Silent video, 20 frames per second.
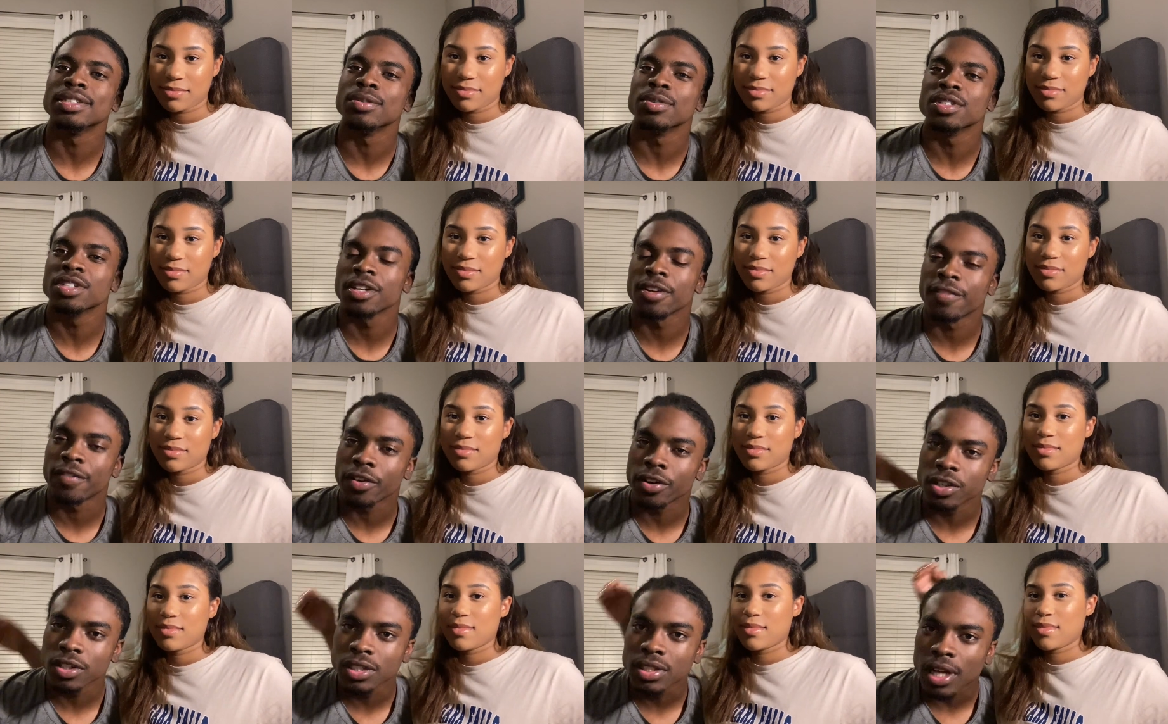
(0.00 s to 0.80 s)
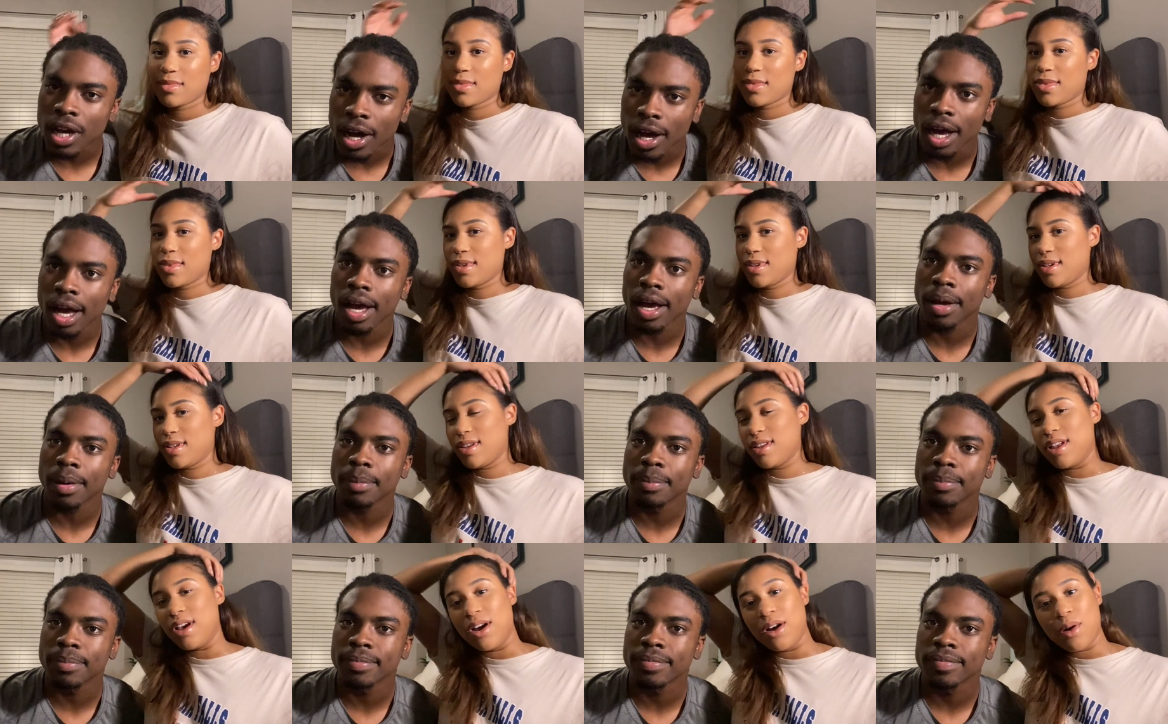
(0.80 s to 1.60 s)
Speaker 1: it was her first
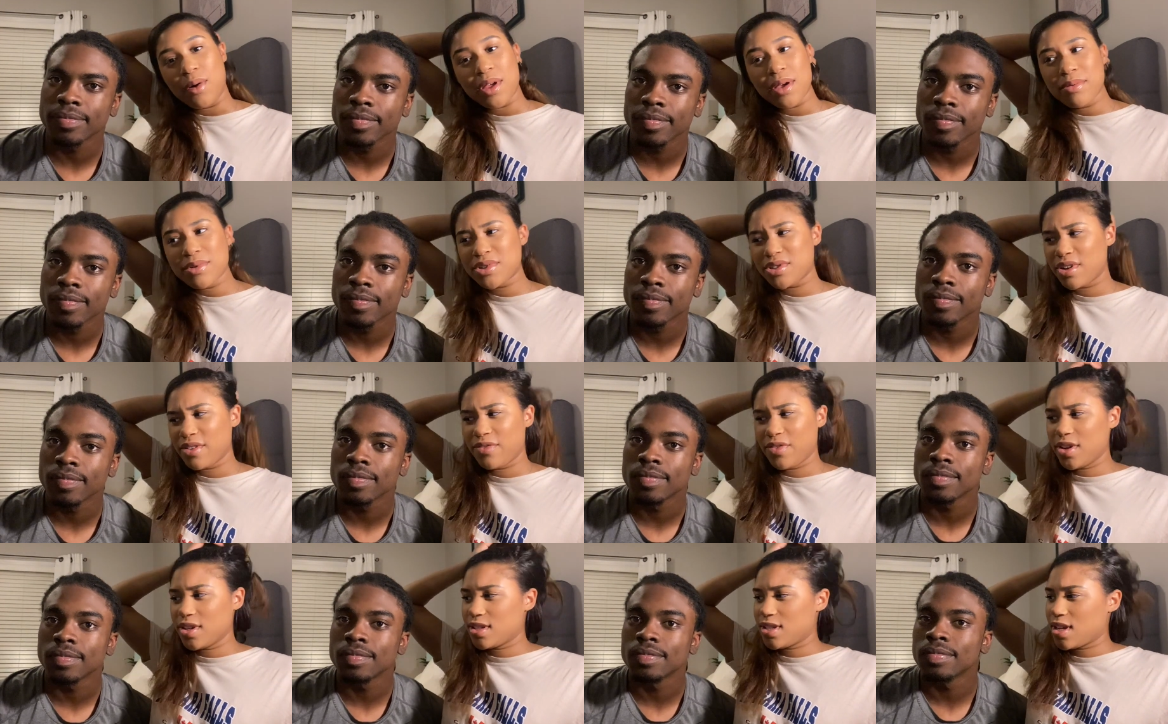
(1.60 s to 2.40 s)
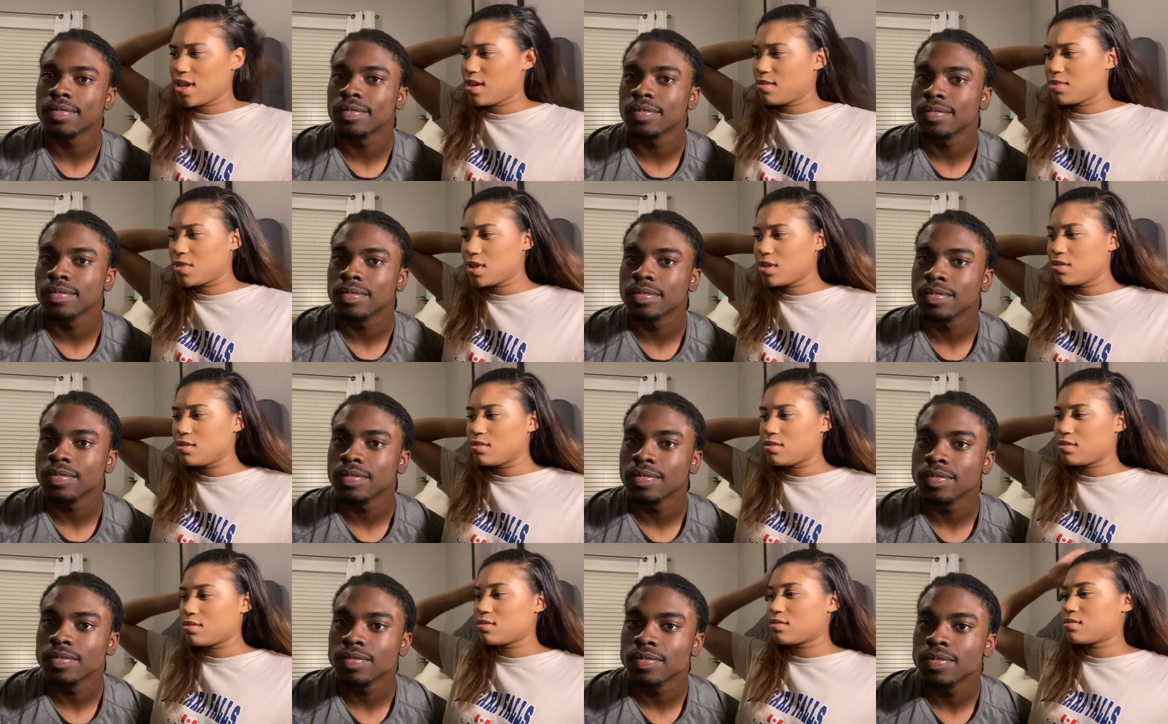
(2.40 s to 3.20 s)
time.
Speaker 2: No, it was your first time
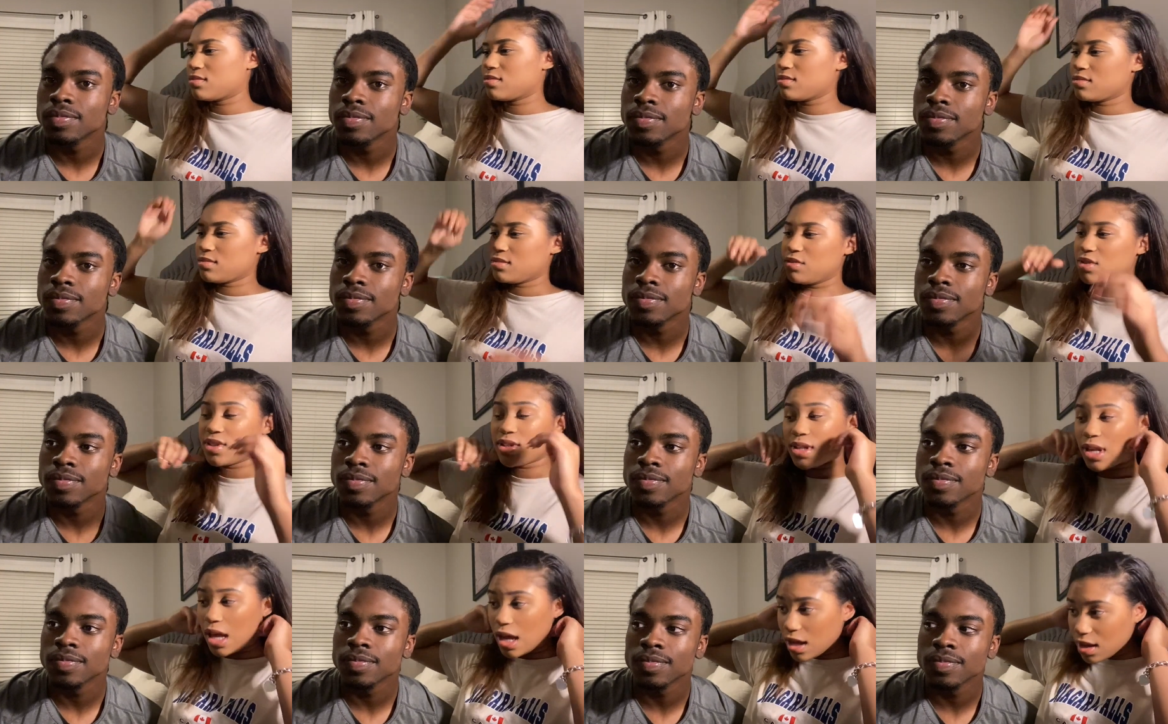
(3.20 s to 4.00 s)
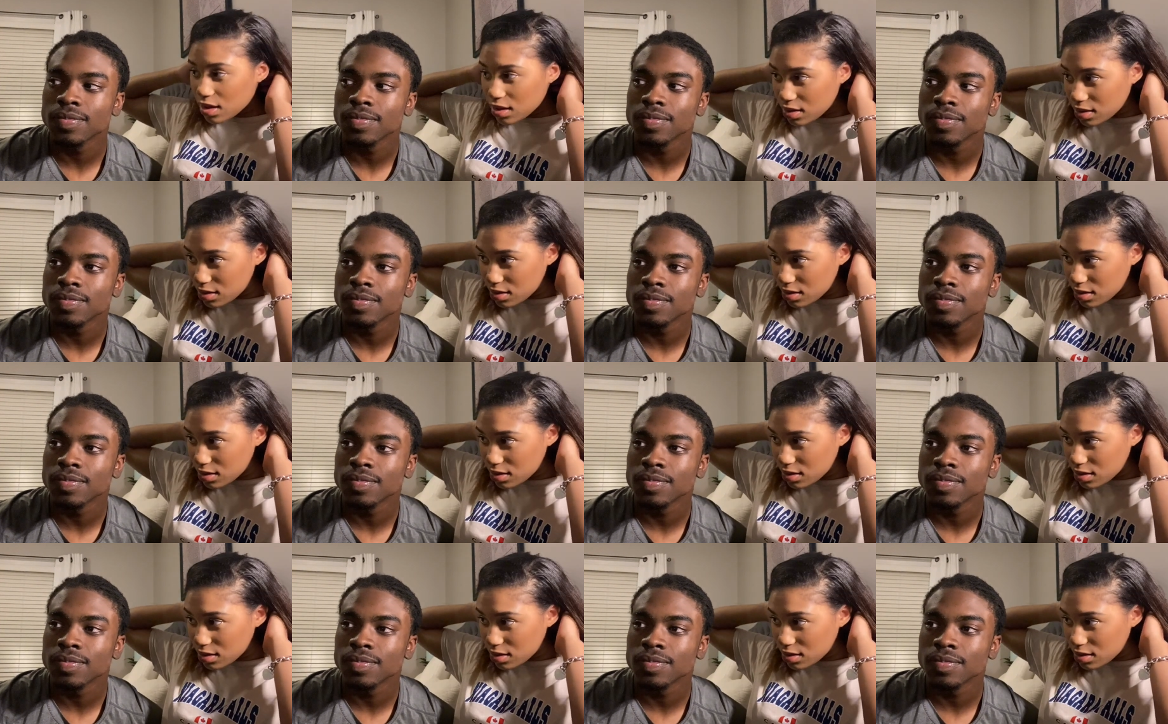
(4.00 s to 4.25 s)
too, was it not?